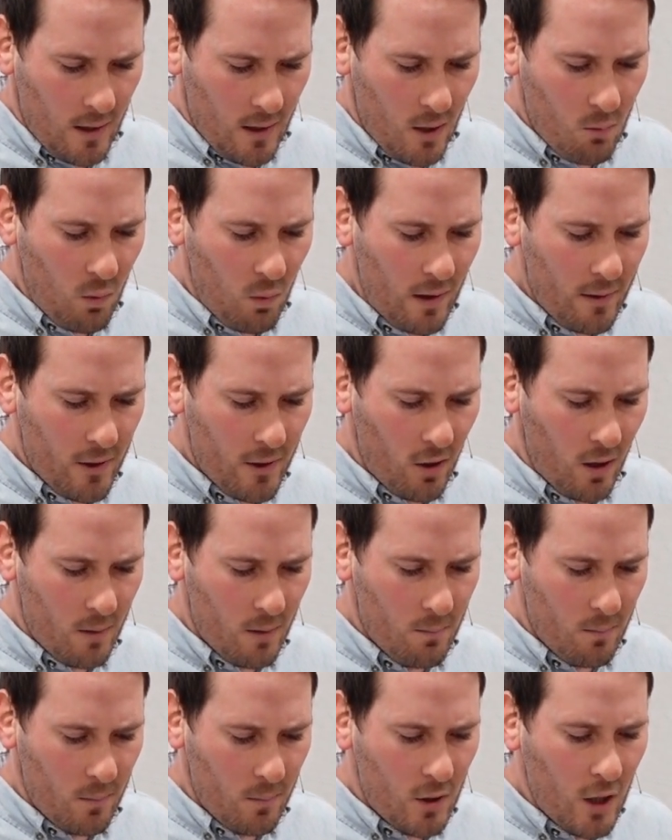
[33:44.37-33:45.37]
And one that
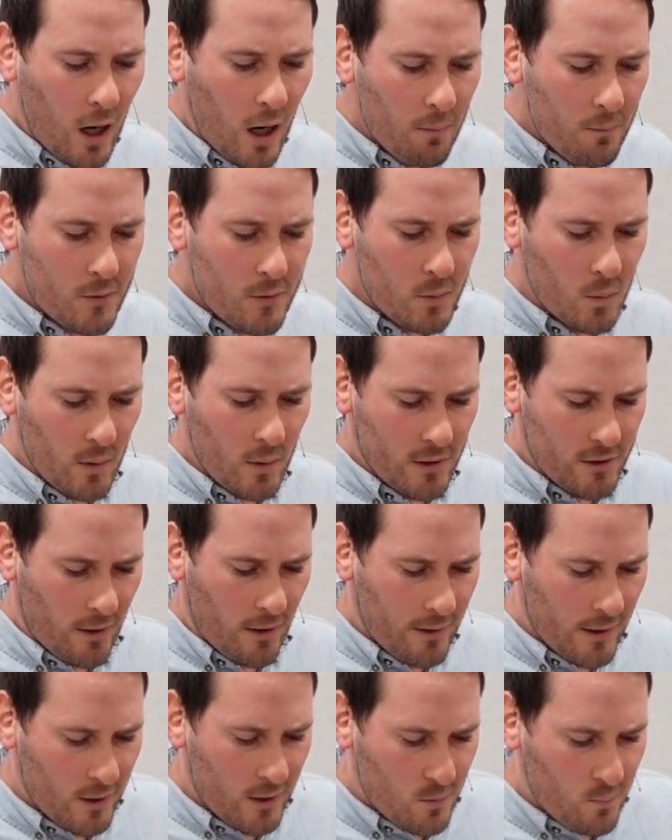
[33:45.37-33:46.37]
I'm comfortable with is I
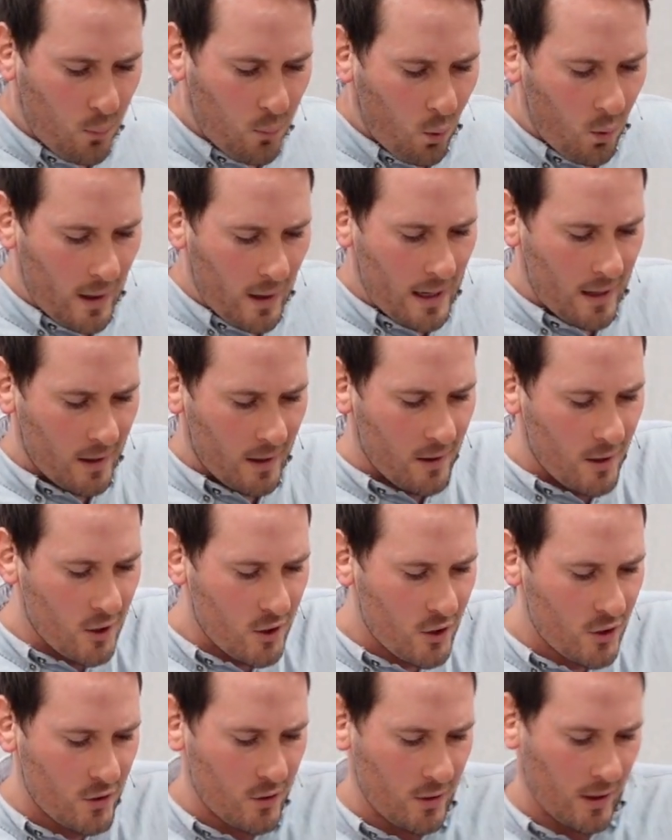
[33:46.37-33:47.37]
think it's borne out in
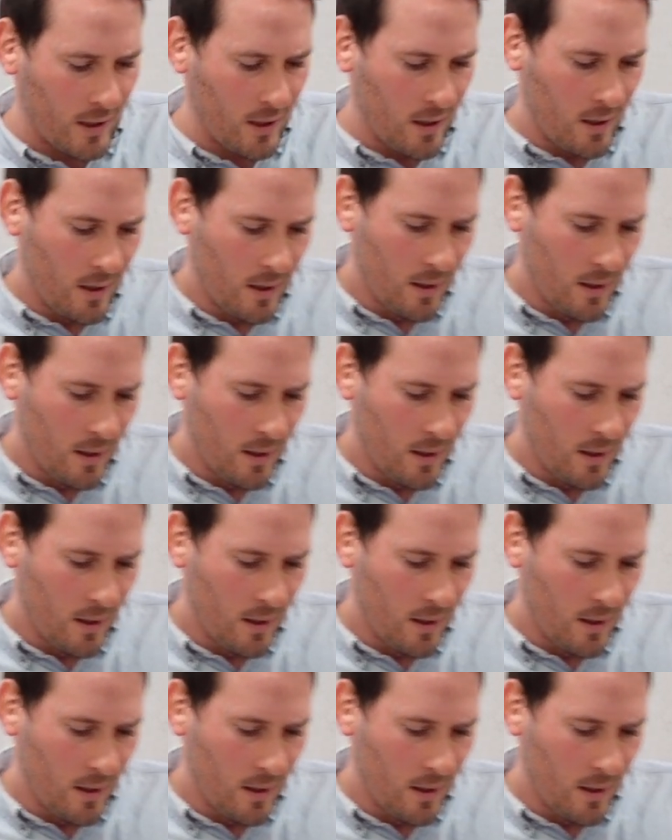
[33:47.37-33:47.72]
history.